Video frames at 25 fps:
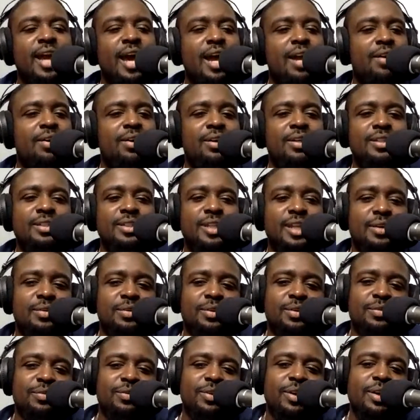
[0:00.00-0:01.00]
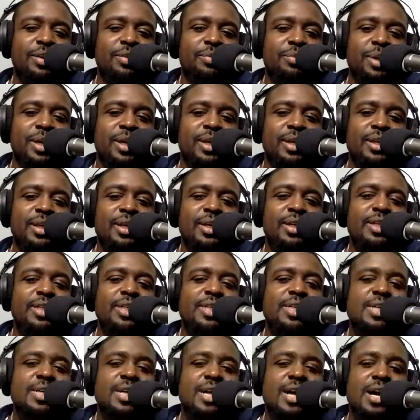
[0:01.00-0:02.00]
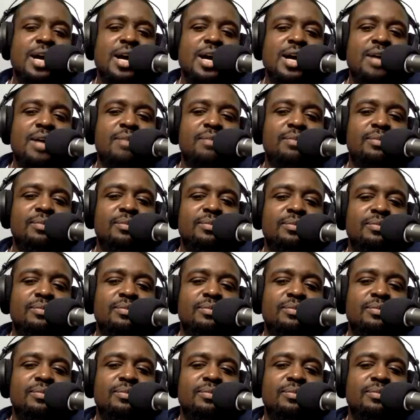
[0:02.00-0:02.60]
I don't understand what the fuck you mean. Um,